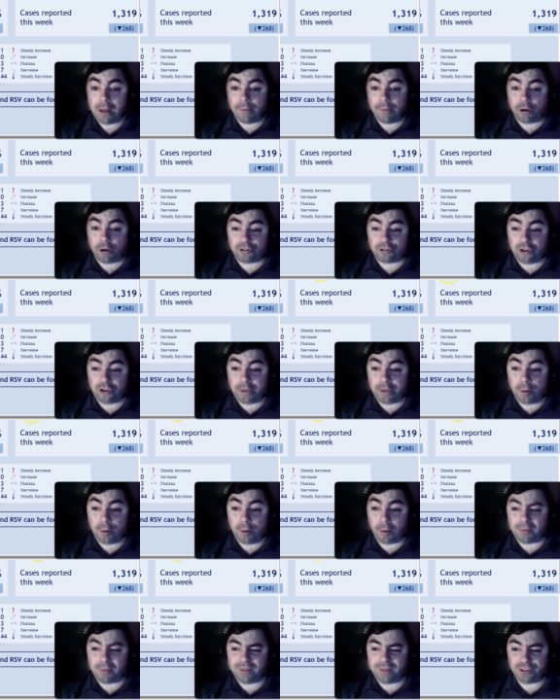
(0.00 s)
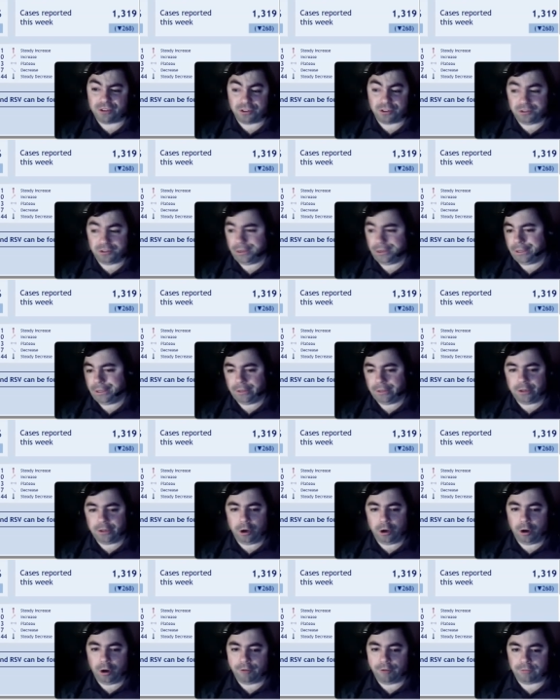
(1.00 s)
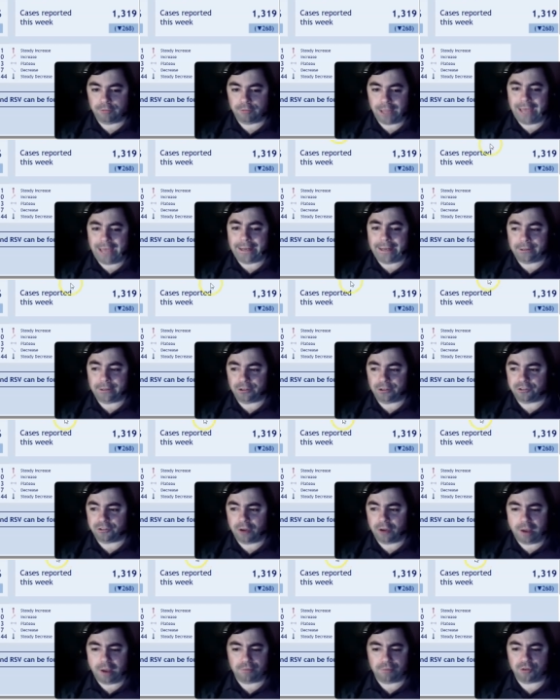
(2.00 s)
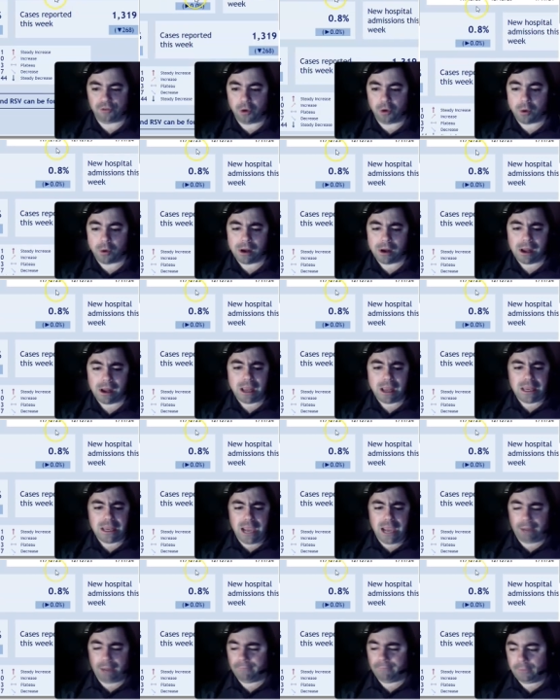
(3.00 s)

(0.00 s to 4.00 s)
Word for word: Emergency department visits, they're uh, flat at this time. So, yeah,